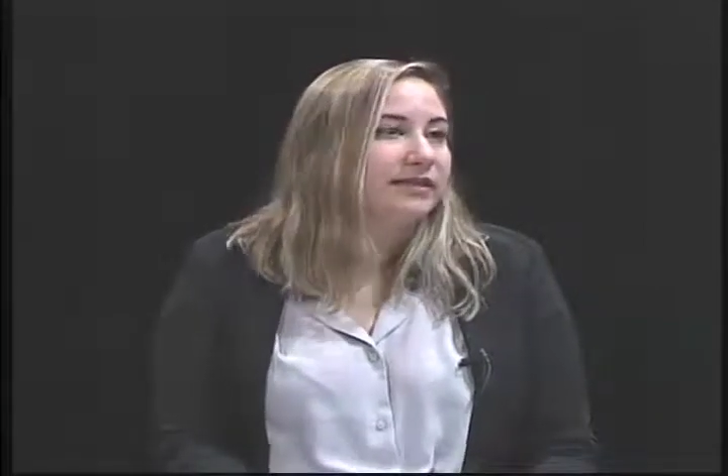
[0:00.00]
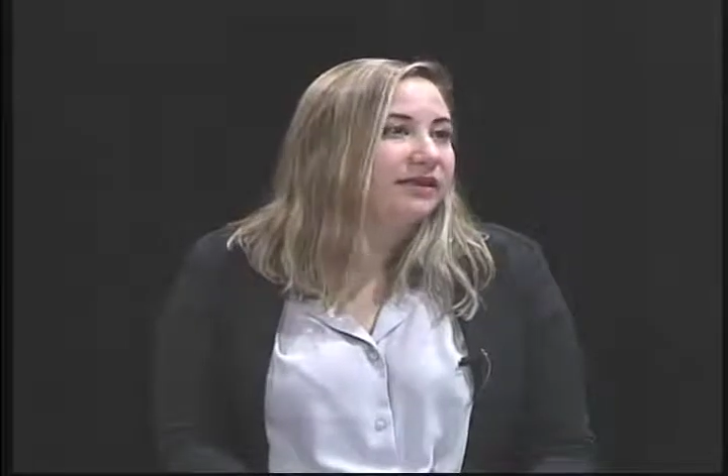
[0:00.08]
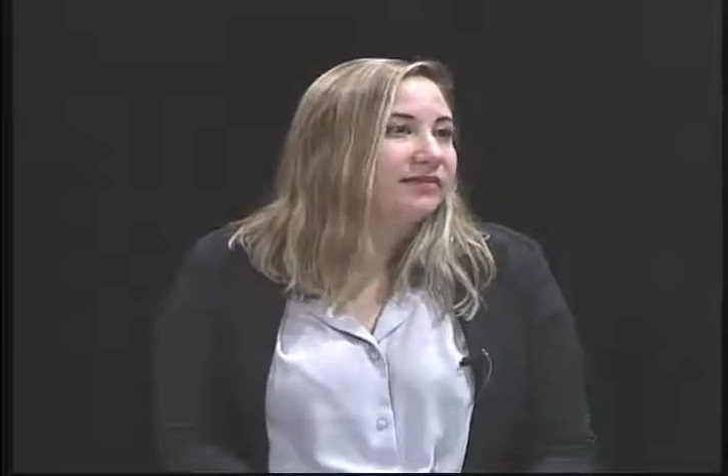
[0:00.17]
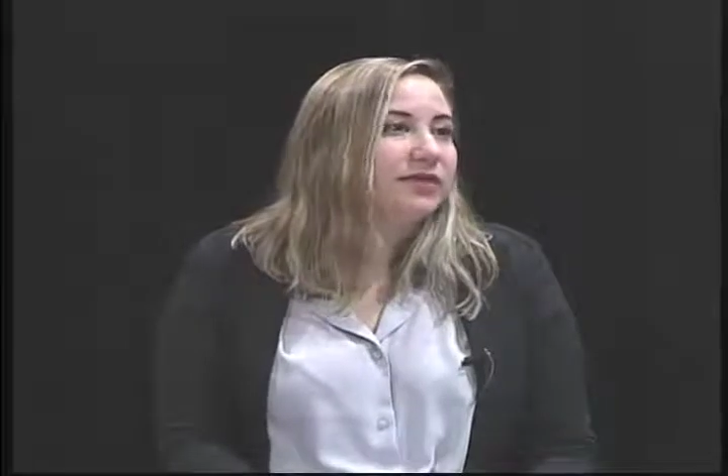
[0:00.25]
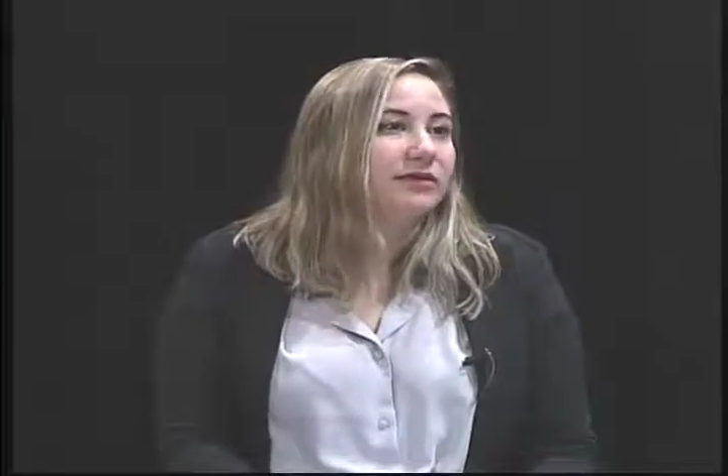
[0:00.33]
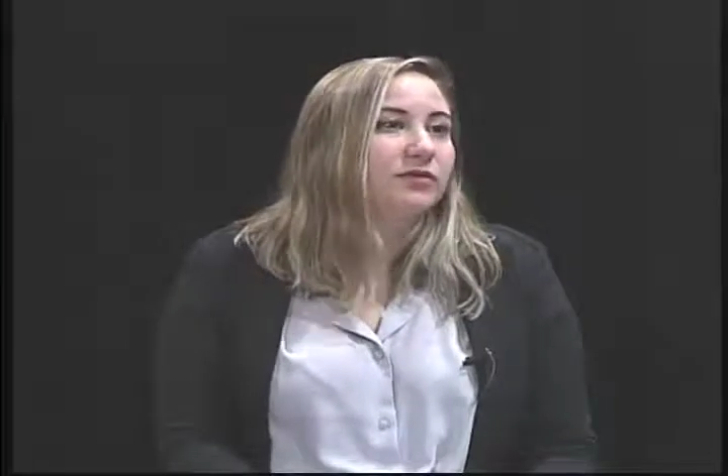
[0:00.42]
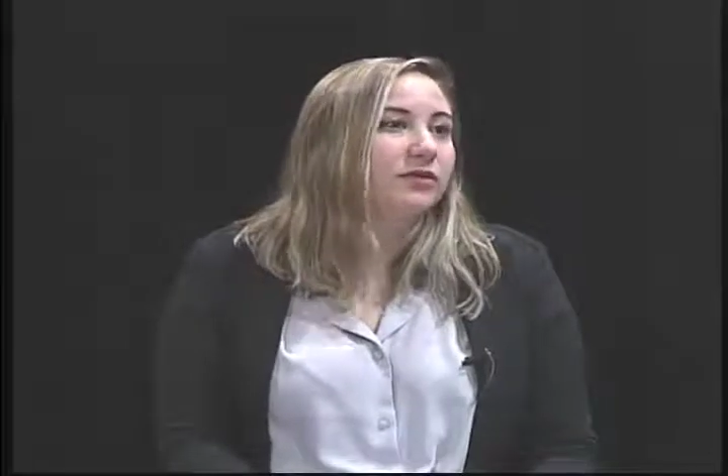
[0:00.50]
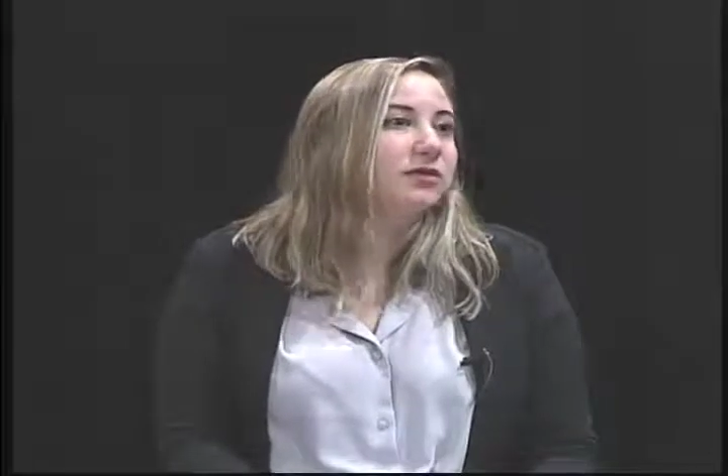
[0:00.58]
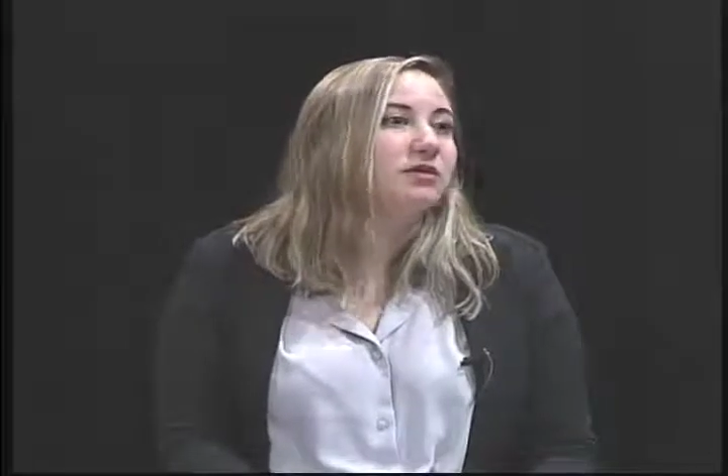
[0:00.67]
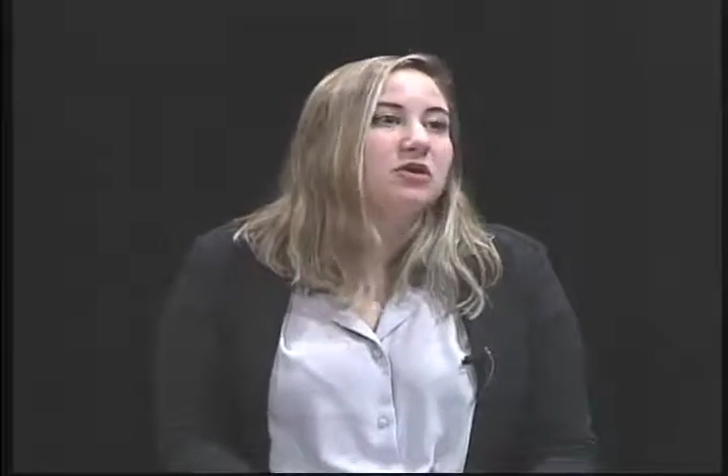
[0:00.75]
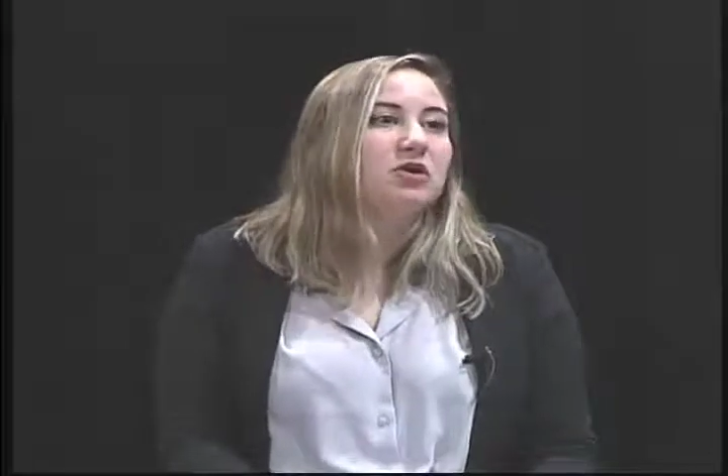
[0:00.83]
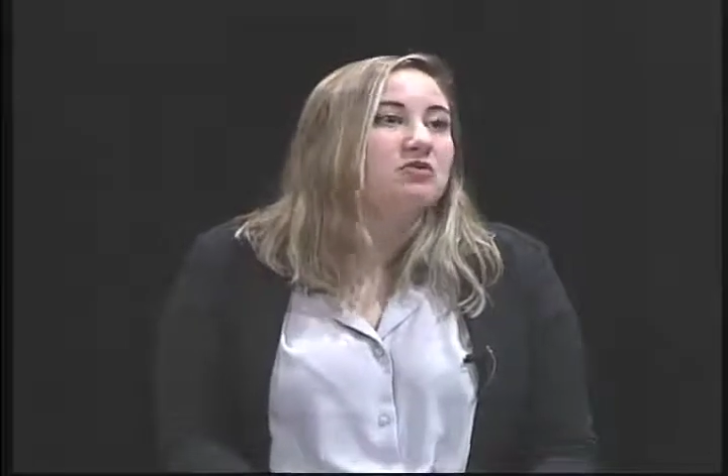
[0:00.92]
they've never
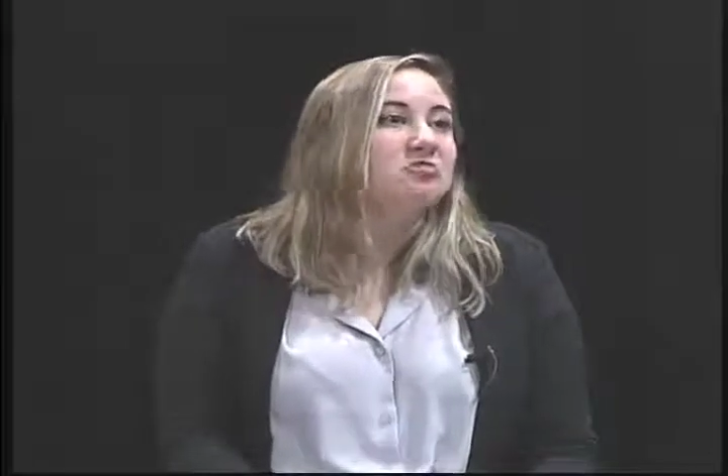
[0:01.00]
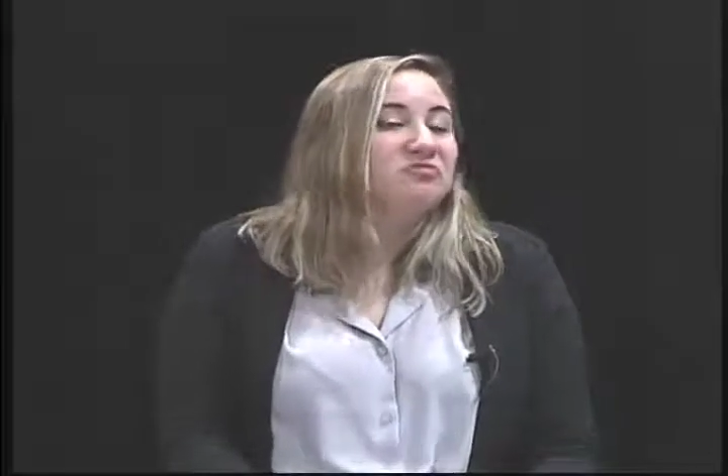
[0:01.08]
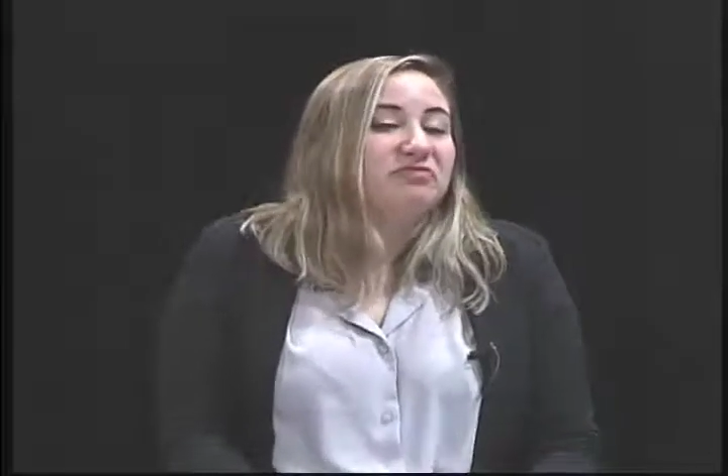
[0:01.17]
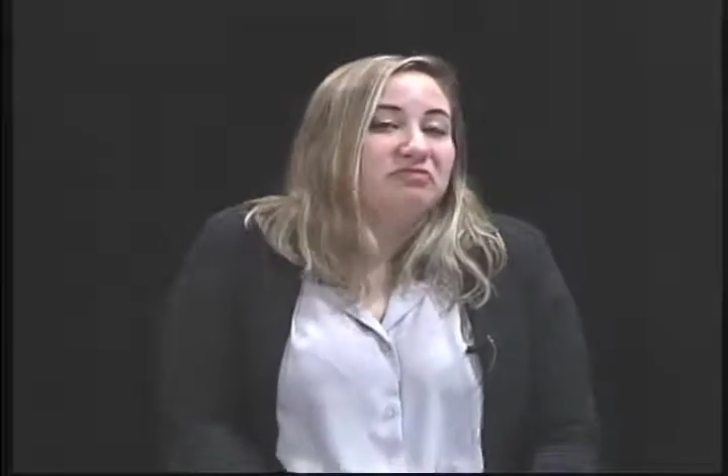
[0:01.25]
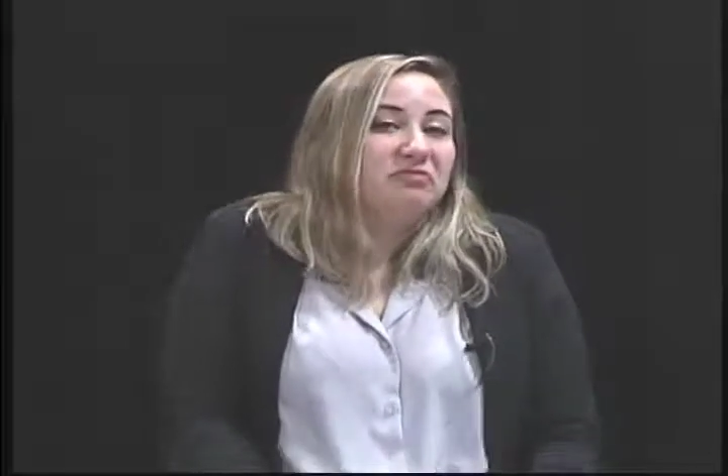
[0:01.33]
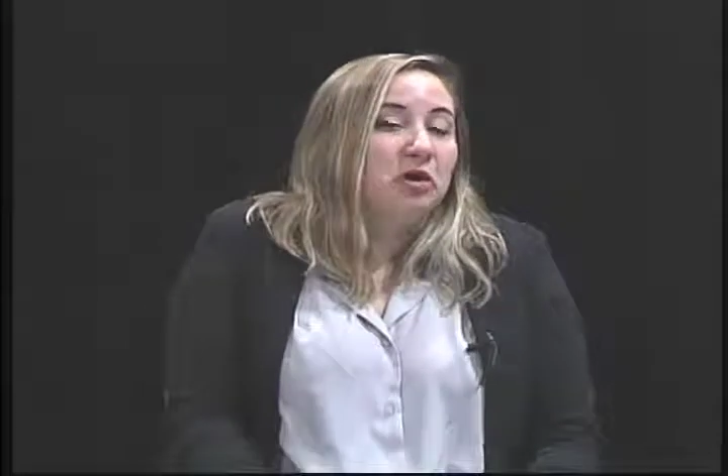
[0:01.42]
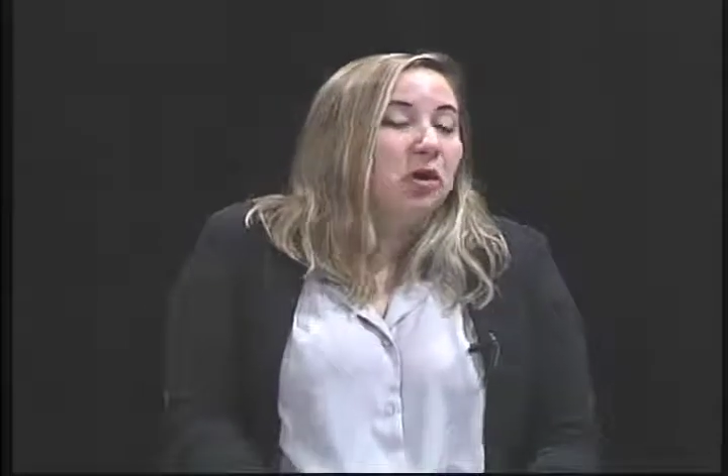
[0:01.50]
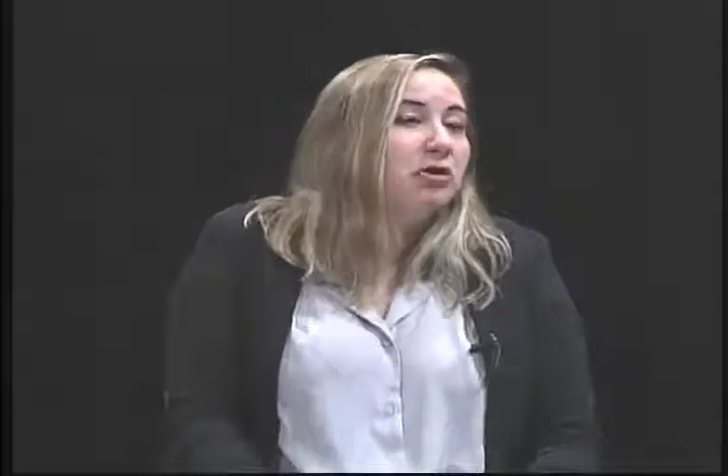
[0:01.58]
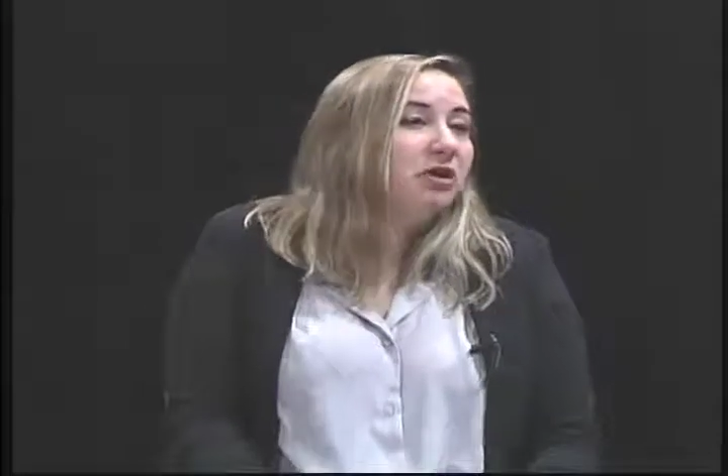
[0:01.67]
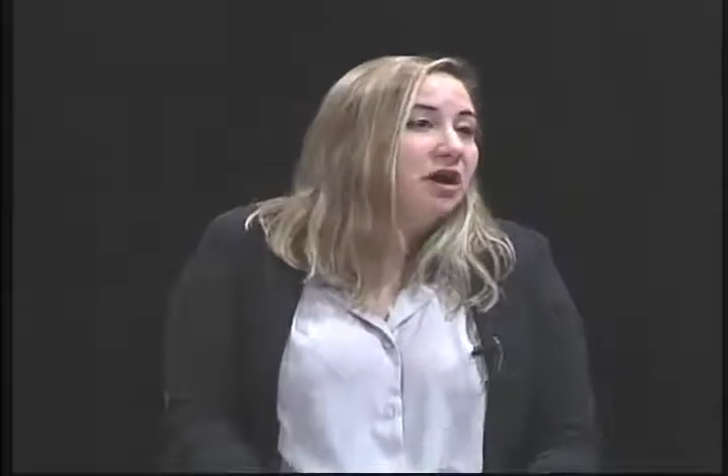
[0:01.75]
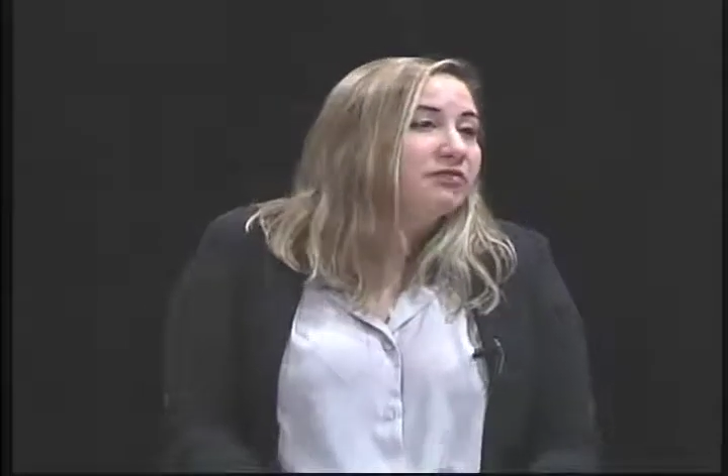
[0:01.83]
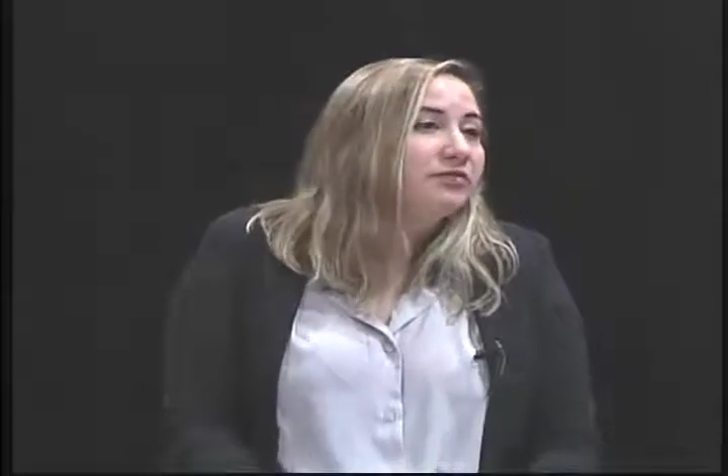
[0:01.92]
heard
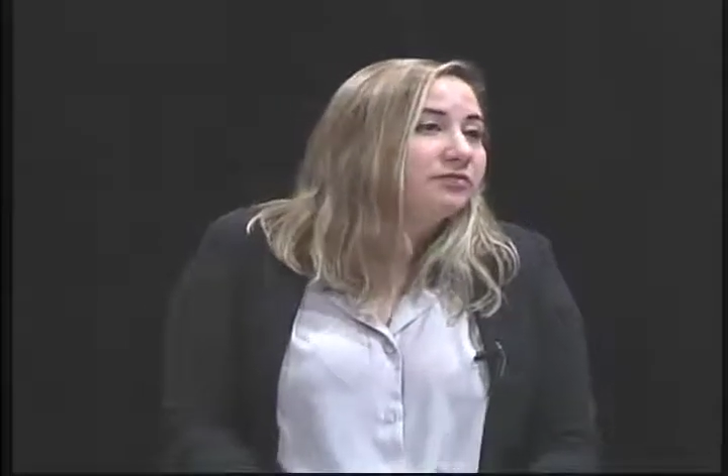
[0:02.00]
of.